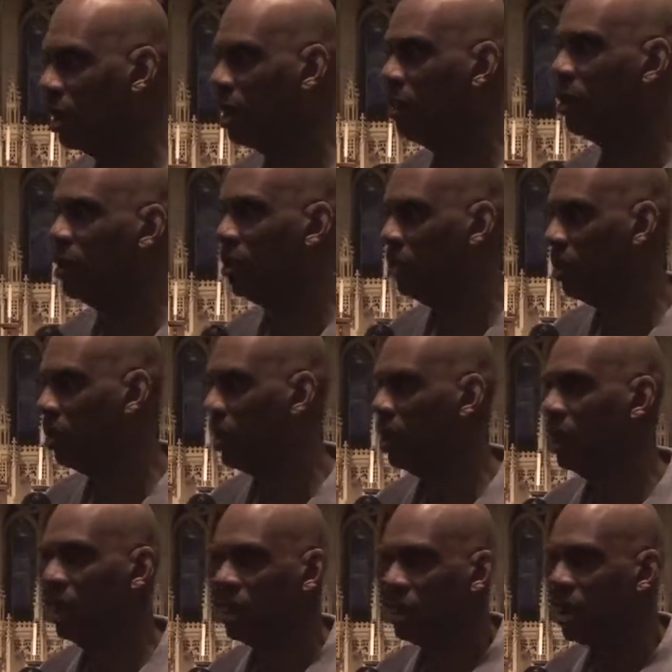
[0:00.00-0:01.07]
I mean, you
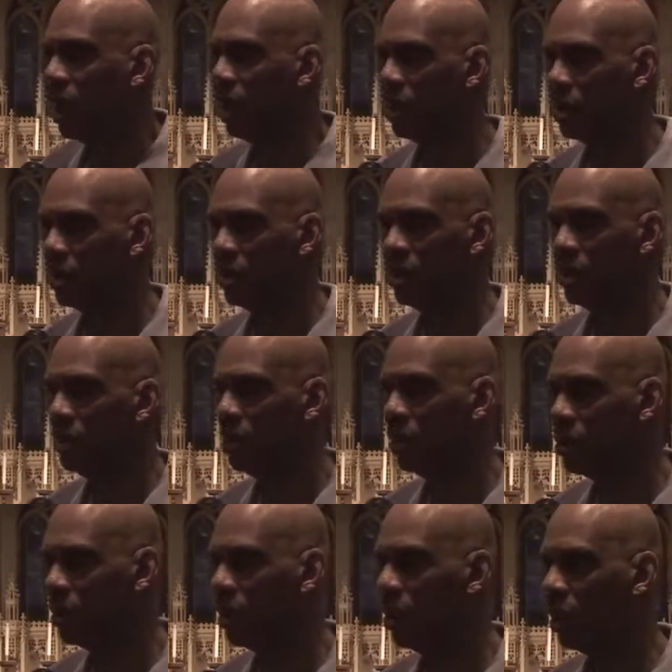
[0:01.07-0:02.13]
really, it's like a
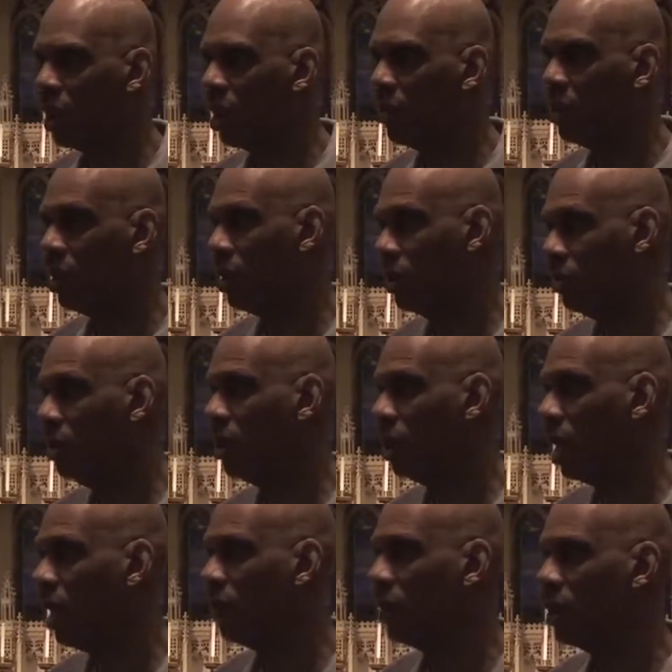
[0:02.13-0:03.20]
military campaign. You
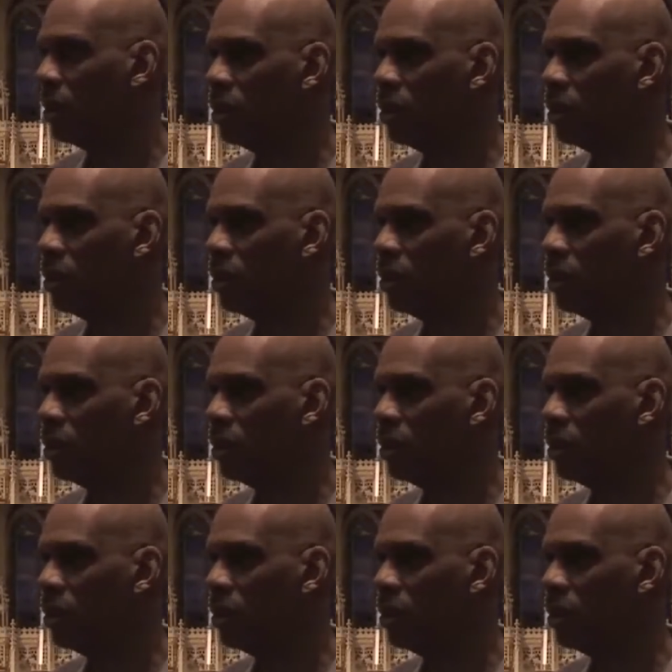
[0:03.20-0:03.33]
really have to